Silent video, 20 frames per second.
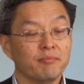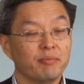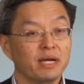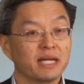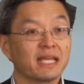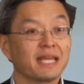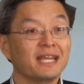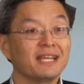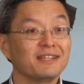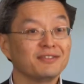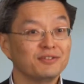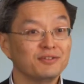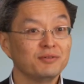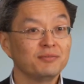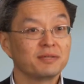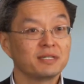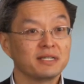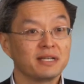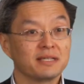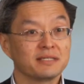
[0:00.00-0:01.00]
by getting
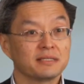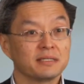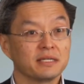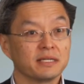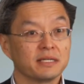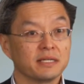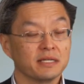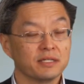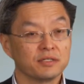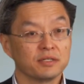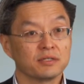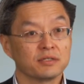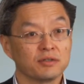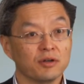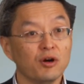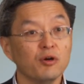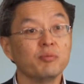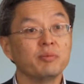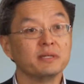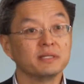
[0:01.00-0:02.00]
tumor testing, it just
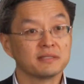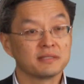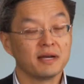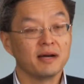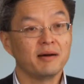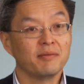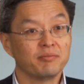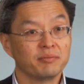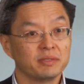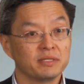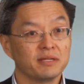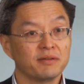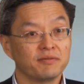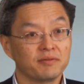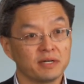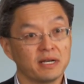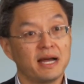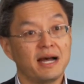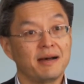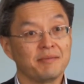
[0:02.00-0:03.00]
opens up
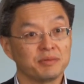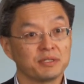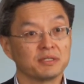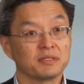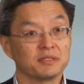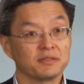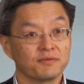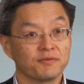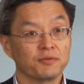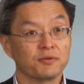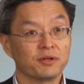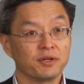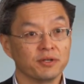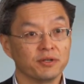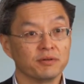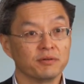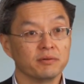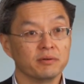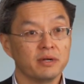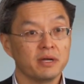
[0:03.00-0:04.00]
different options for
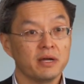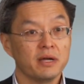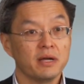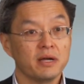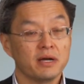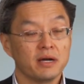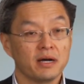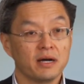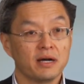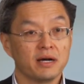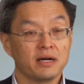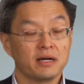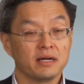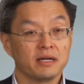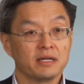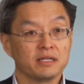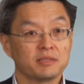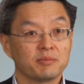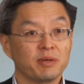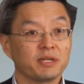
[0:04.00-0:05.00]
you, uh,
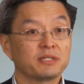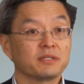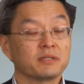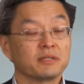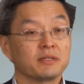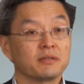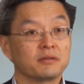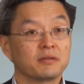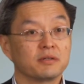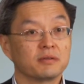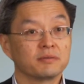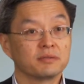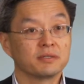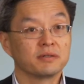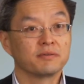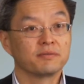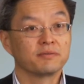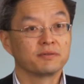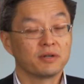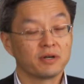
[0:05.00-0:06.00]
especially in terms
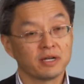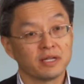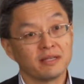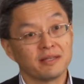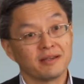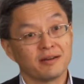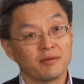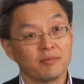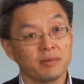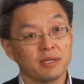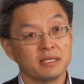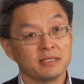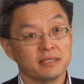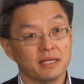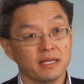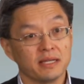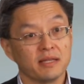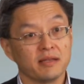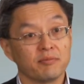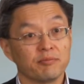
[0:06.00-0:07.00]
of target therapies
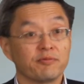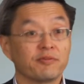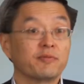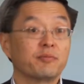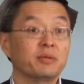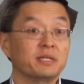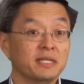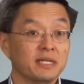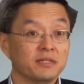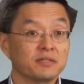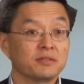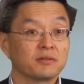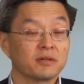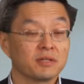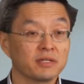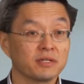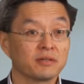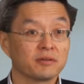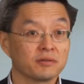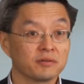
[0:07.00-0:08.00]
and then for potential
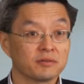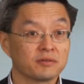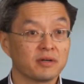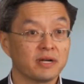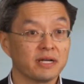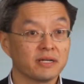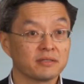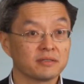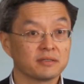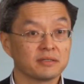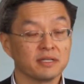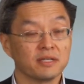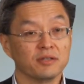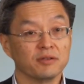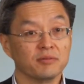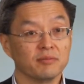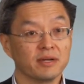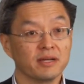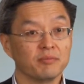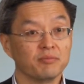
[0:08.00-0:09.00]
clinical trials that
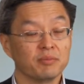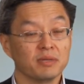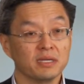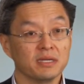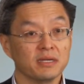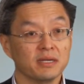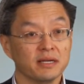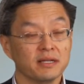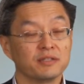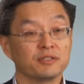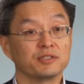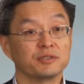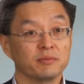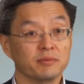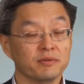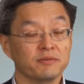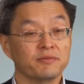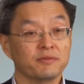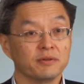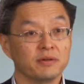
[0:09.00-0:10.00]
you might be
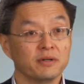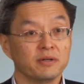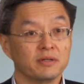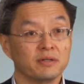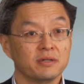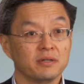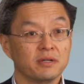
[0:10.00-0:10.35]
eligible for.